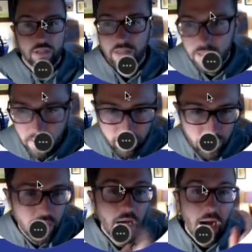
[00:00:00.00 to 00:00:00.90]

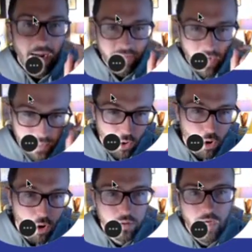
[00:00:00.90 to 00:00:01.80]
sensitivity. I've got it
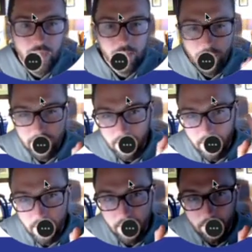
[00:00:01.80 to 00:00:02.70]
all documented
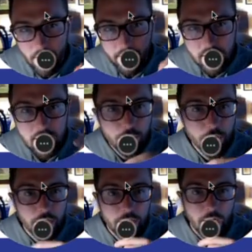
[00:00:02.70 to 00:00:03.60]
in my
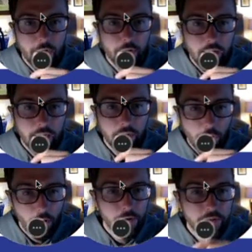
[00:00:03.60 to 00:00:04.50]
ebook, An Ironclad
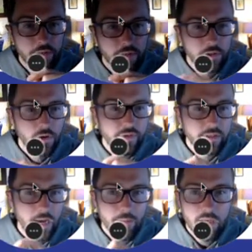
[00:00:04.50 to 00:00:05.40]
Cause, Solving
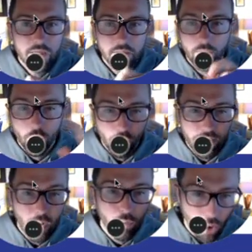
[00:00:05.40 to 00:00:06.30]
Diabetes and More.
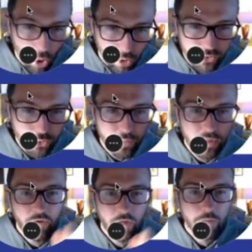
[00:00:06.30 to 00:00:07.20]
That will also be
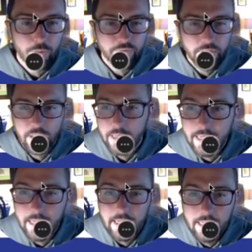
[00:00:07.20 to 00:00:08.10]
available via the
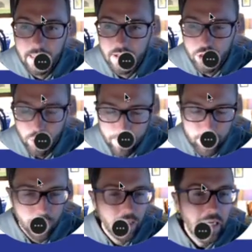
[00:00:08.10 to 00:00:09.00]
link in the
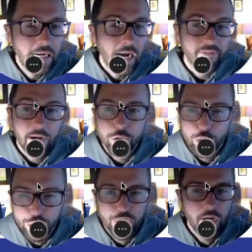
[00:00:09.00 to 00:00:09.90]
description. I've got
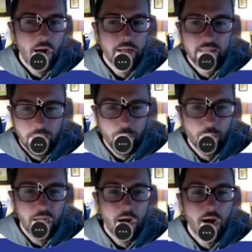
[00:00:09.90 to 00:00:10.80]
nutrition guides,
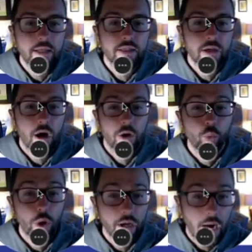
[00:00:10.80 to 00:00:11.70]
supplement guides on
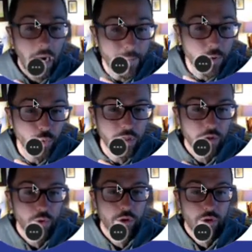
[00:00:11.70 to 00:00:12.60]
what I'm doing
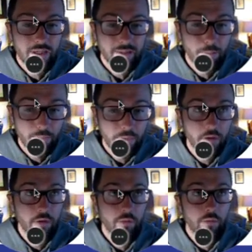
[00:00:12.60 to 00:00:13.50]
to address
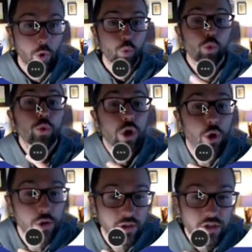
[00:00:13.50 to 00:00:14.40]
the root
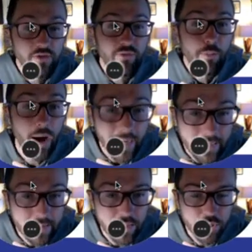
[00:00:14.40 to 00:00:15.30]
causes of my
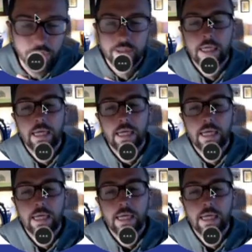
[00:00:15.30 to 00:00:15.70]
condition,